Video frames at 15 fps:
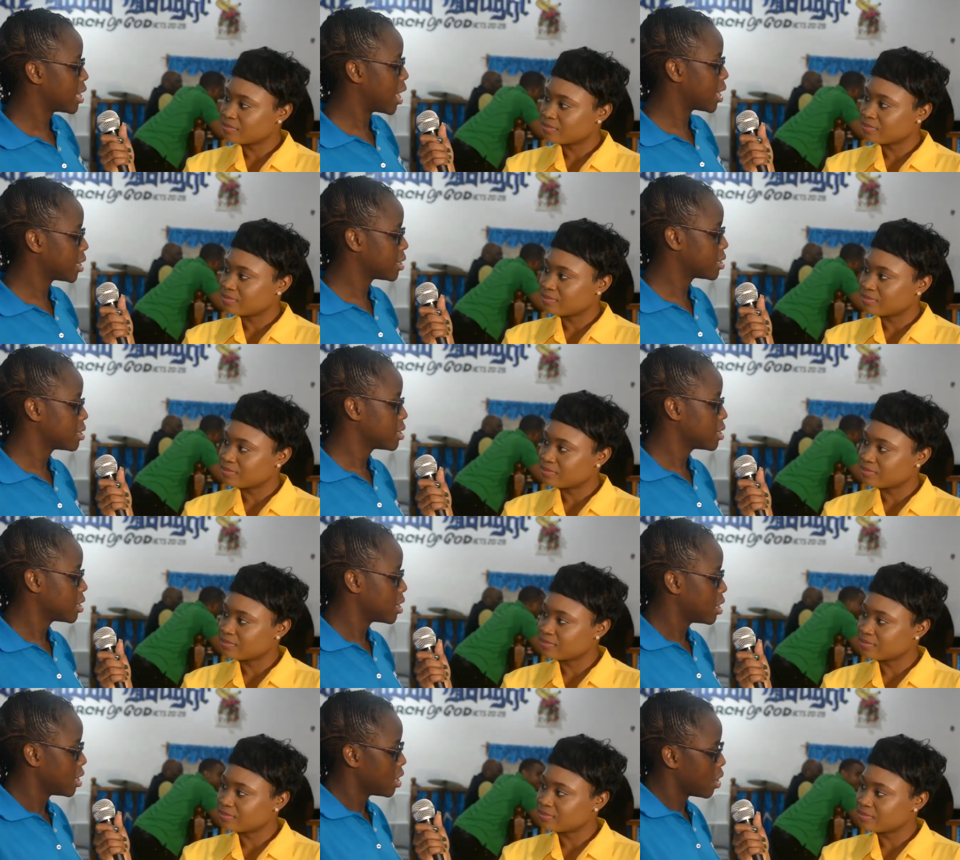Speaker 1: that
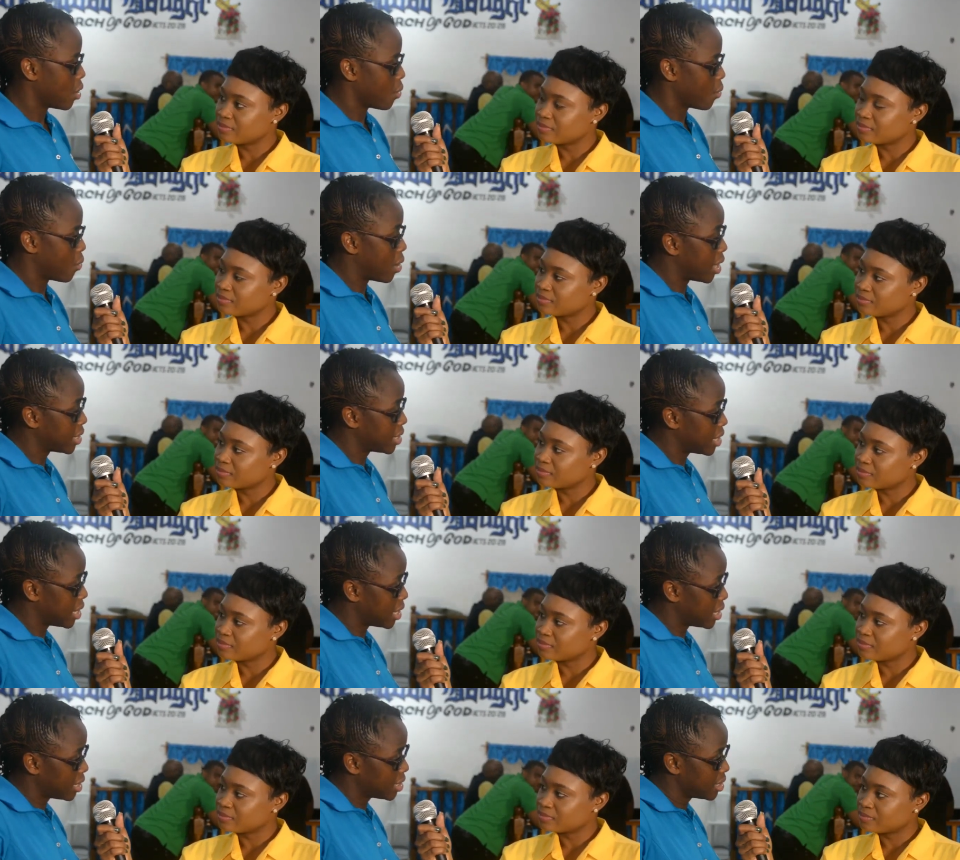
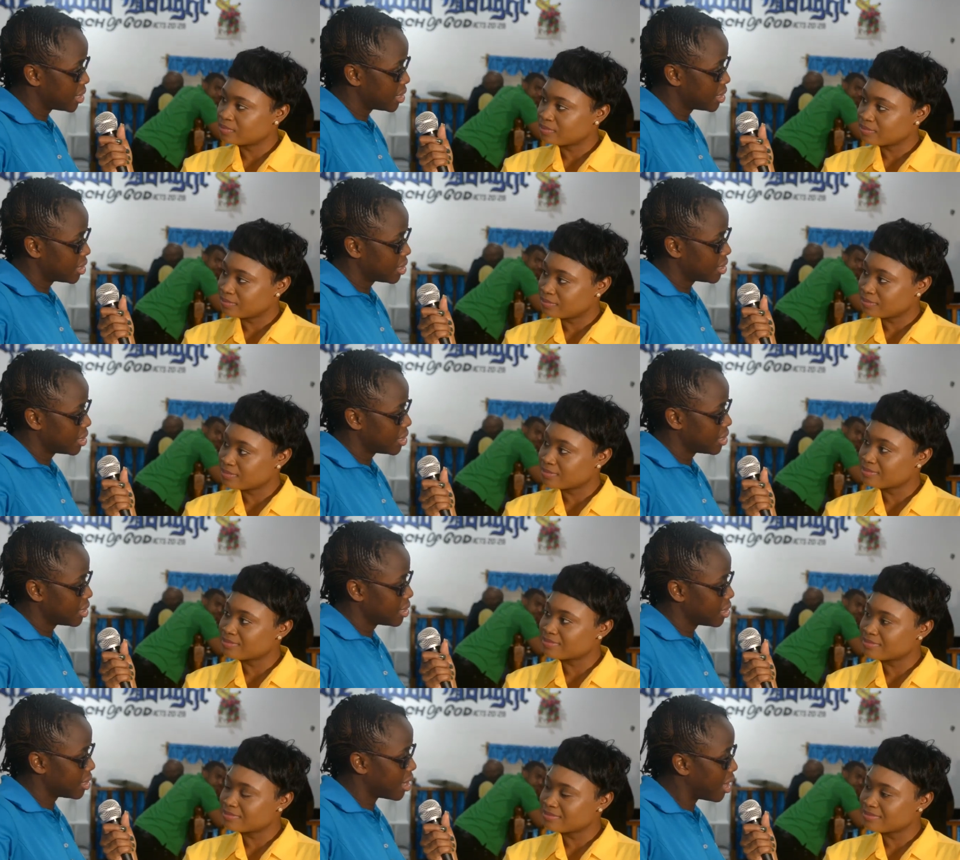one day
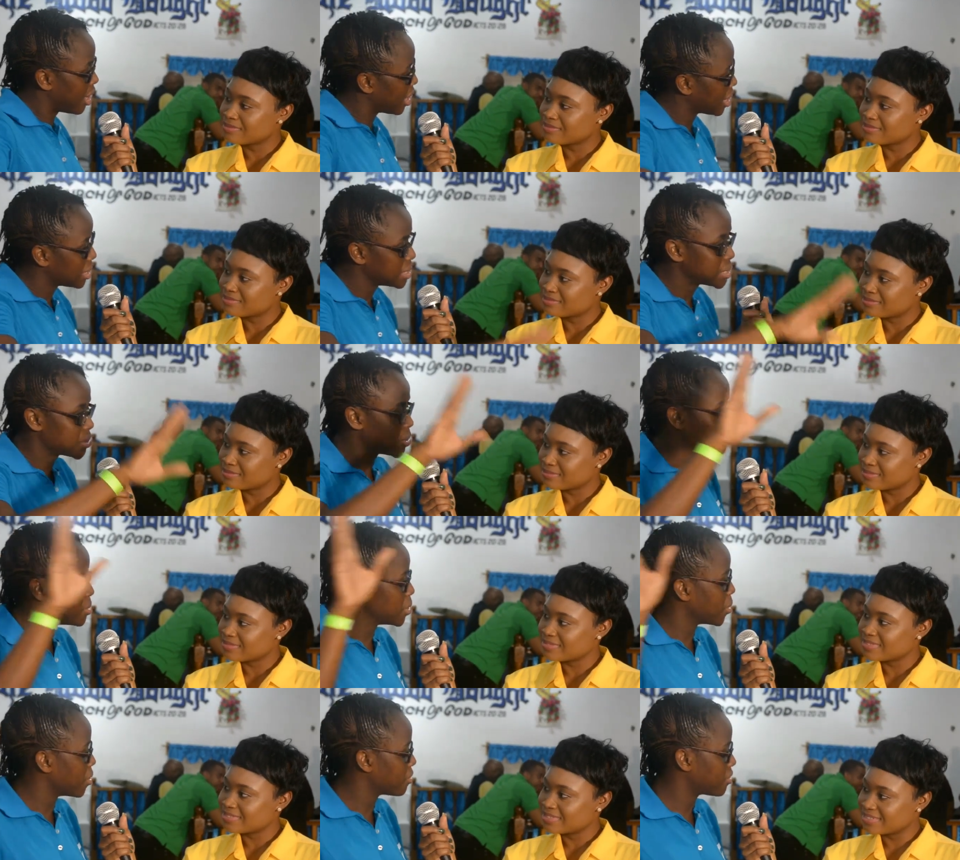all of this
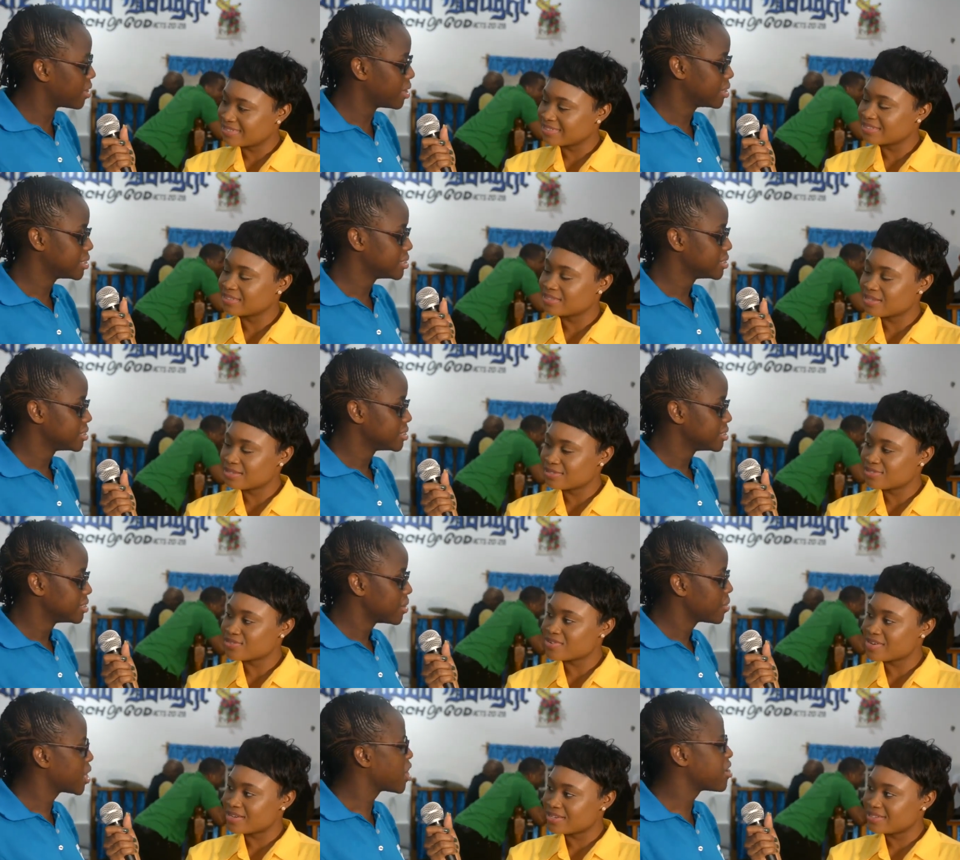will be over.
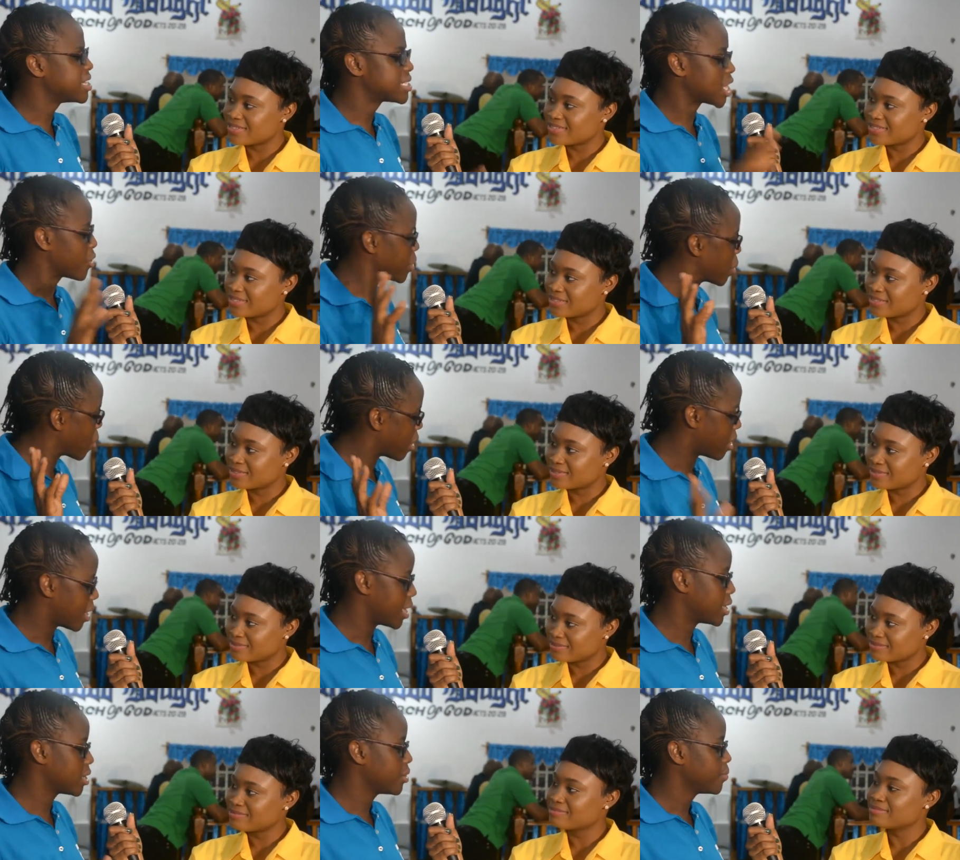There is a
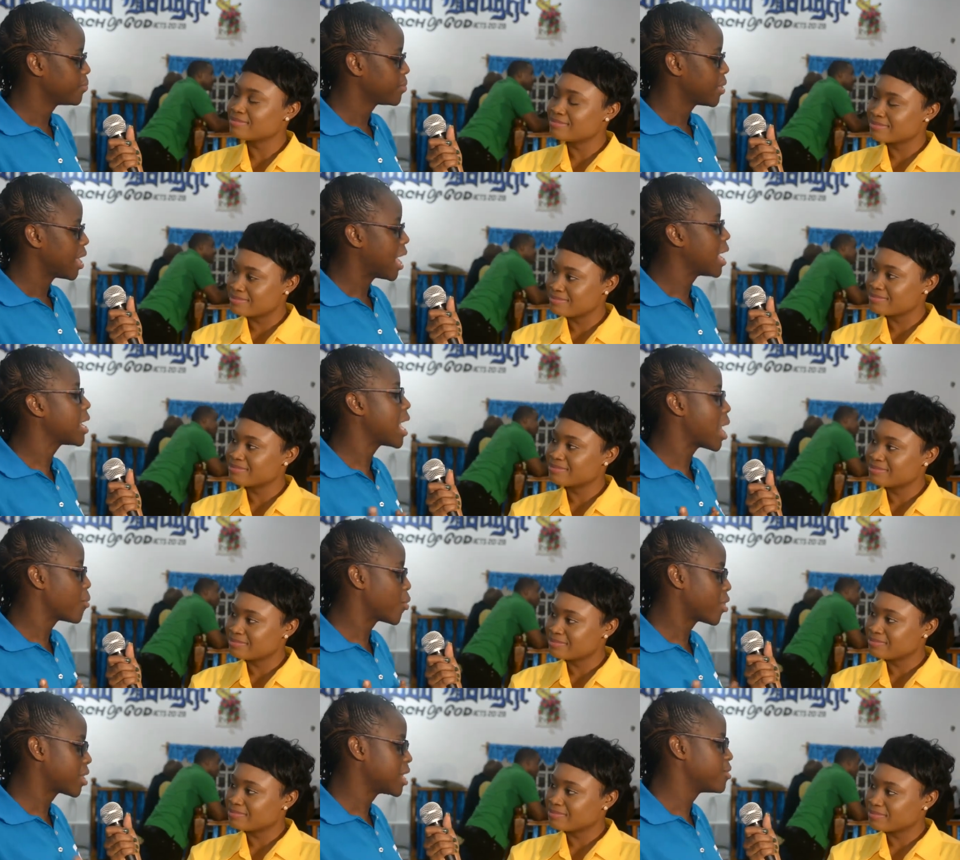reward and
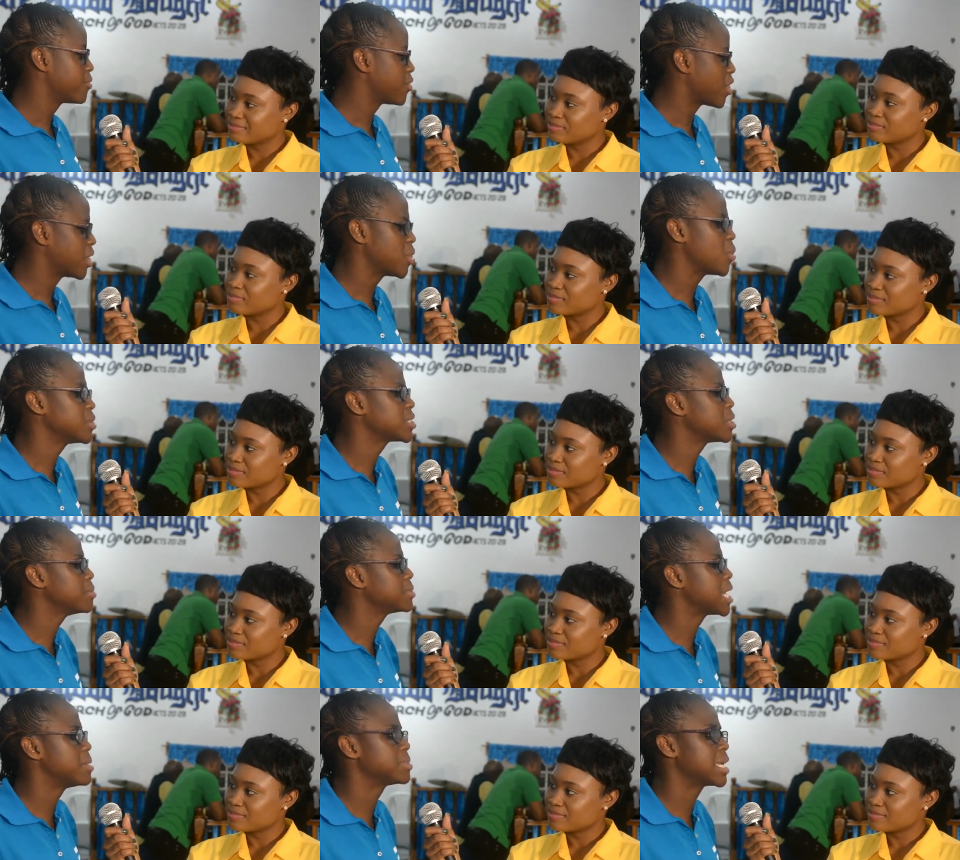I'm working for it. Though
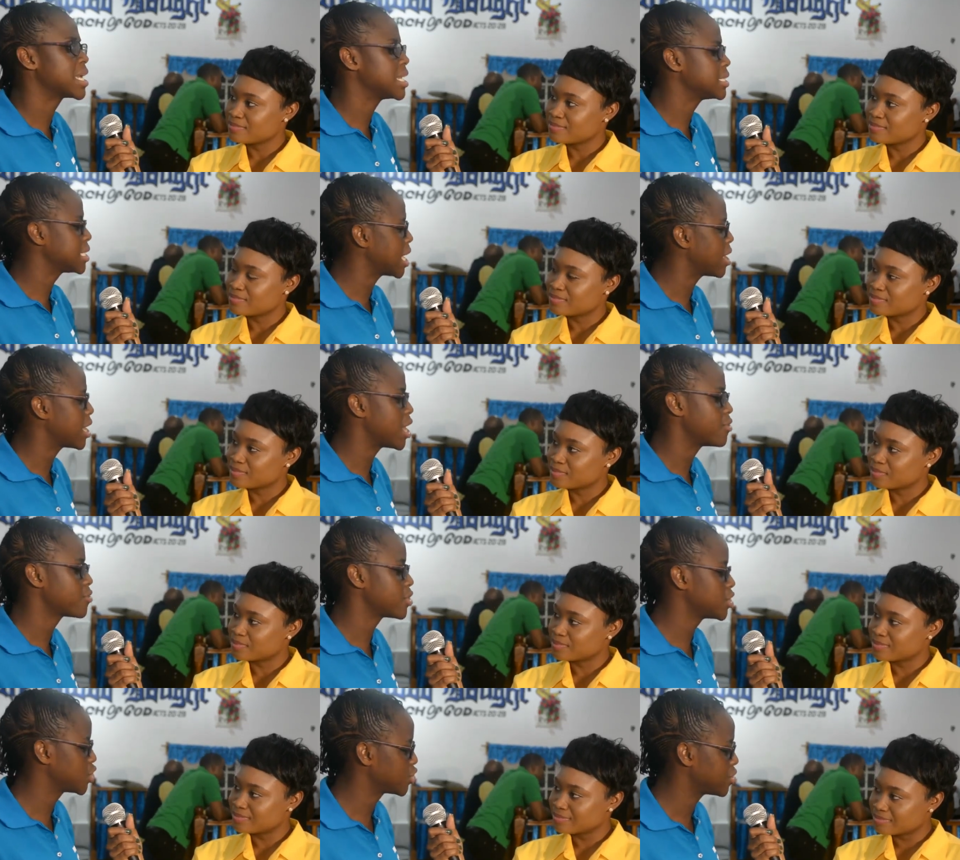sometimes I get tired
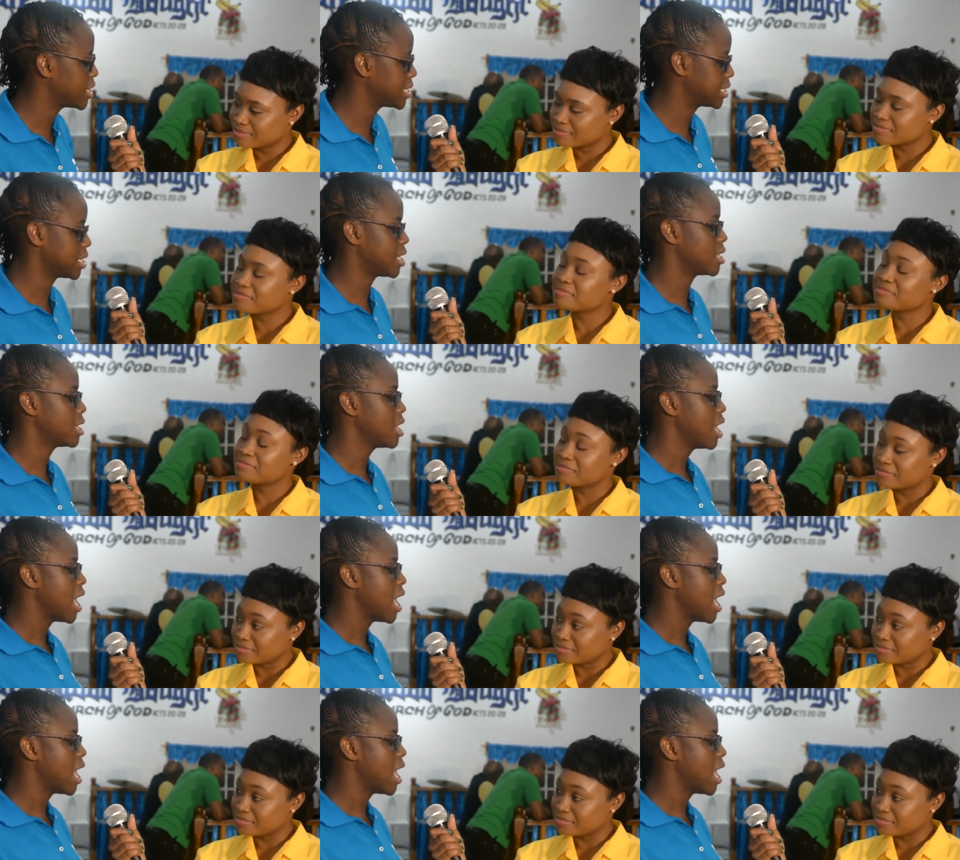and frustrated,